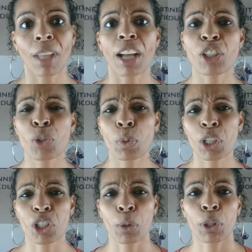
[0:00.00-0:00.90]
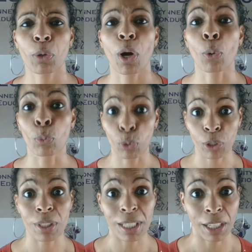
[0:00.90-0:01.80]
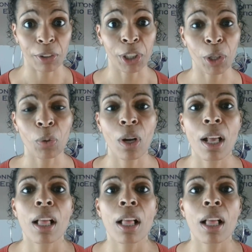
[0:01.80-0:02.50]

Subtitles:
I just want to share with you a real scenario.